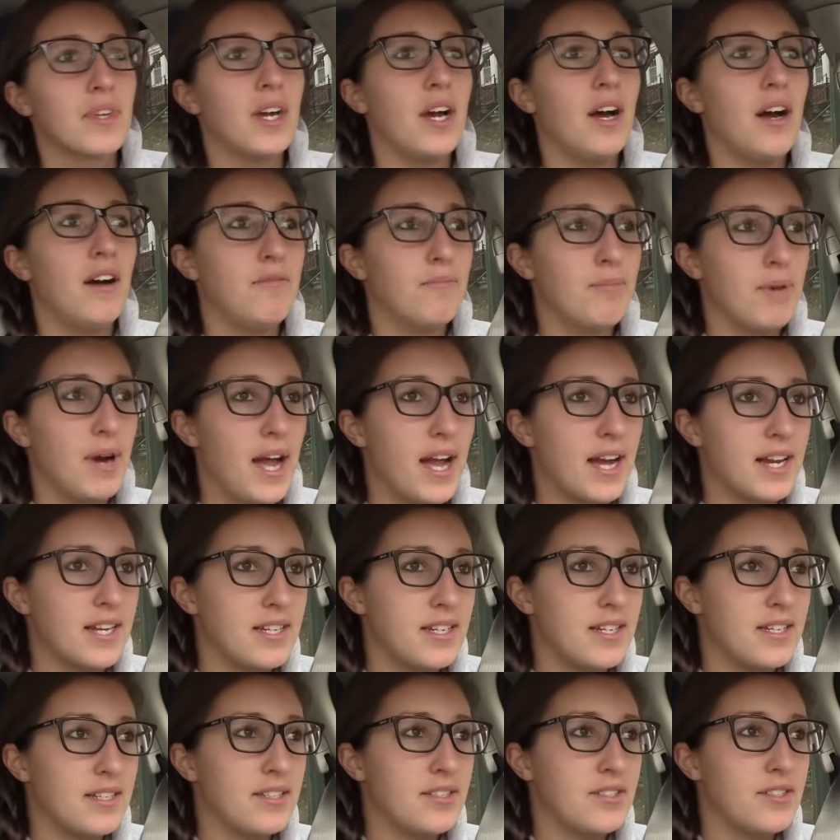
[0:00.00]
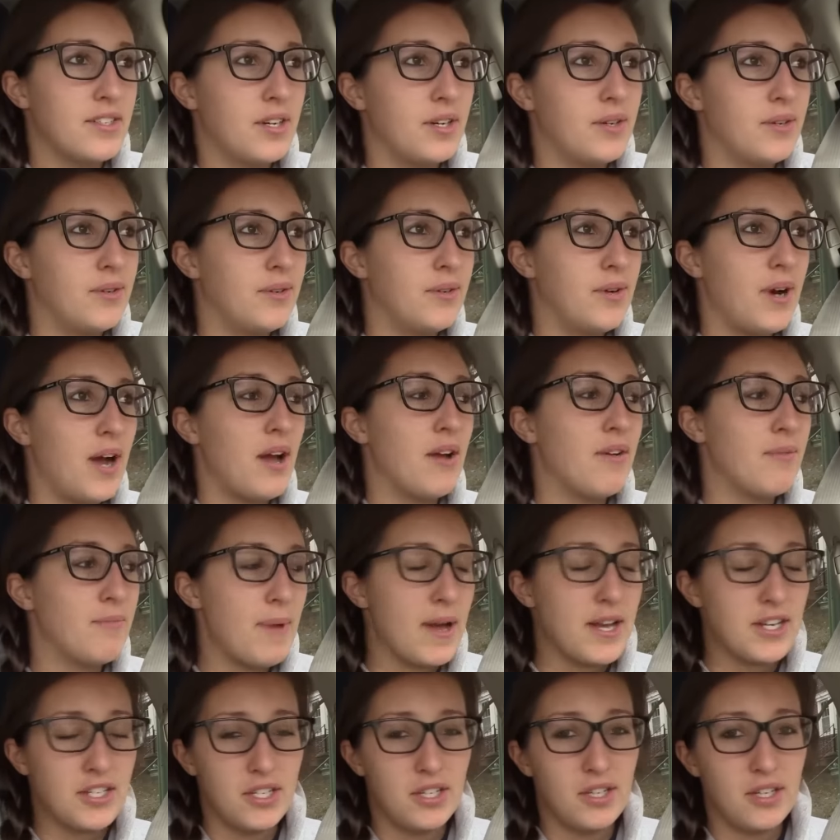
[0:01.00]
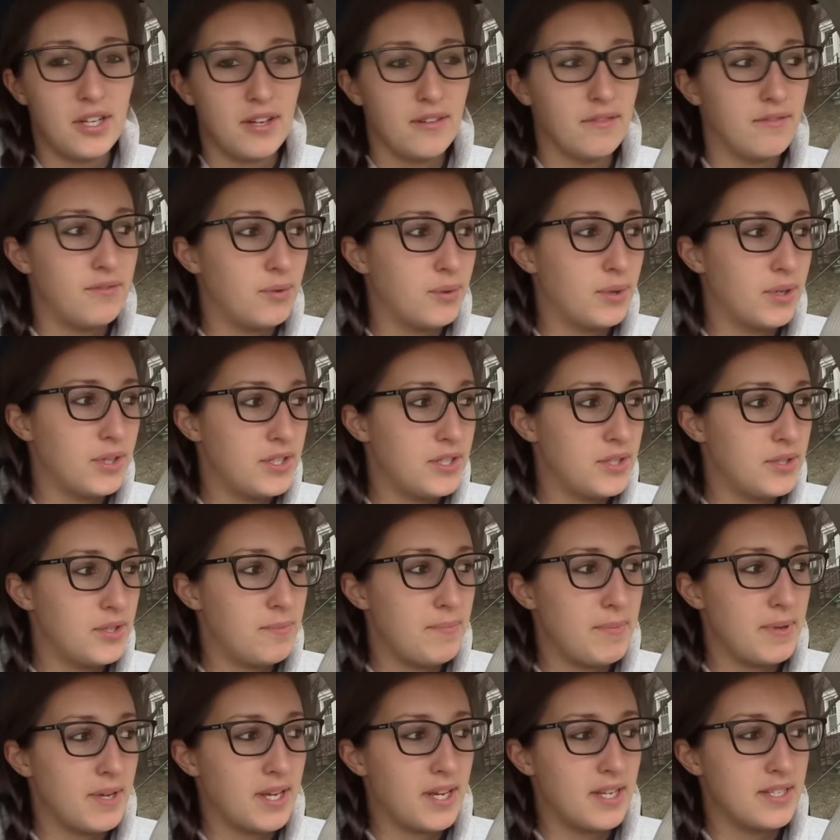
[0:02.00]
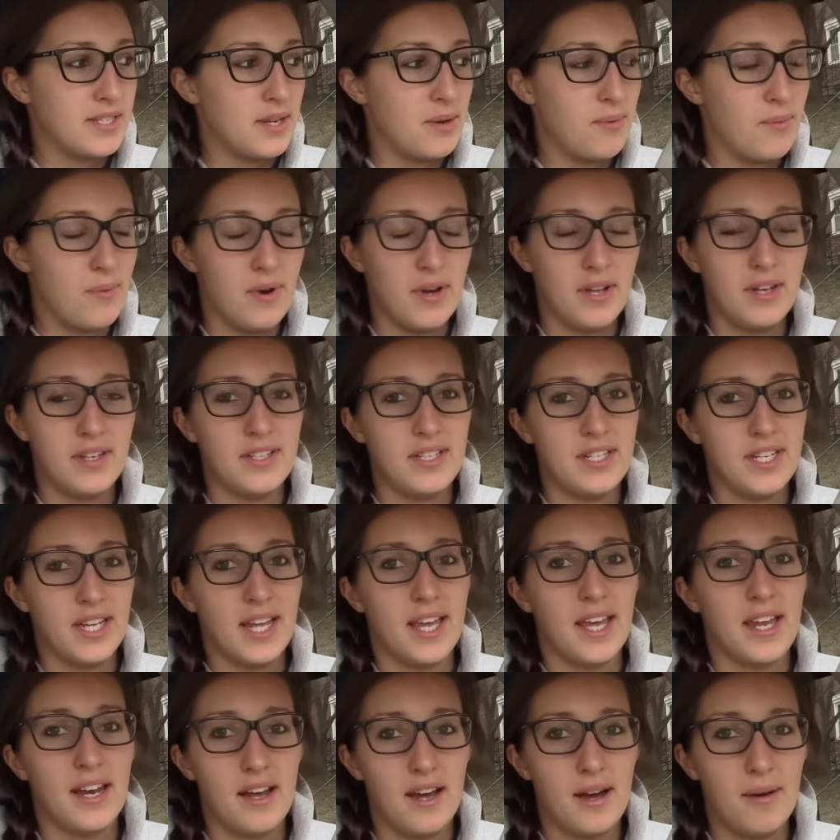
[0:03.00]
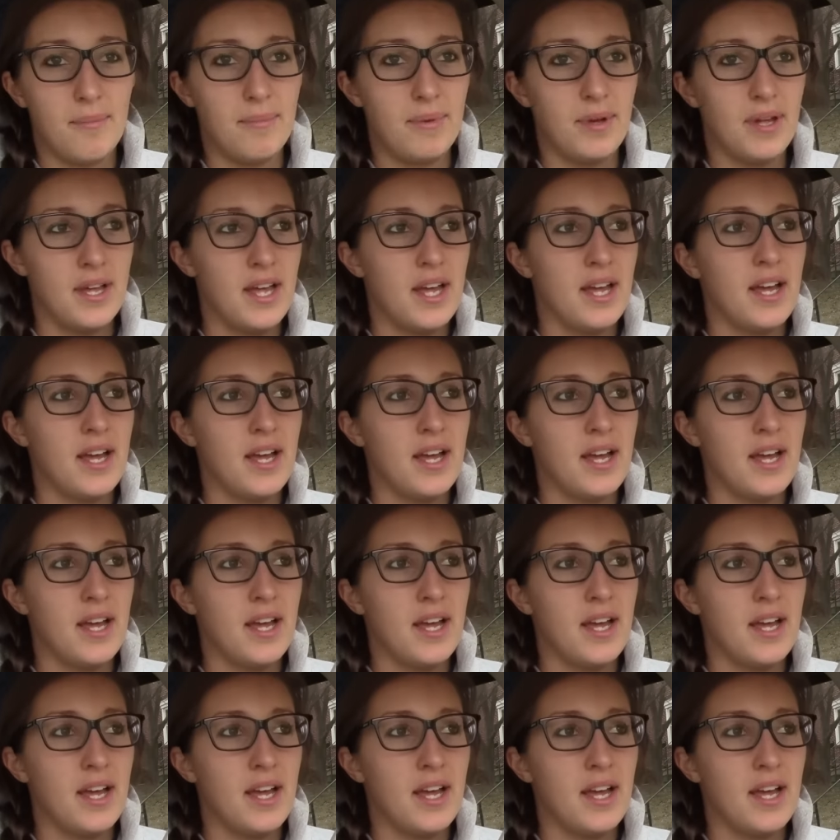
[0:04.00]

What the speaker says: of practice, so I'm actually looking forward to it because I want to get up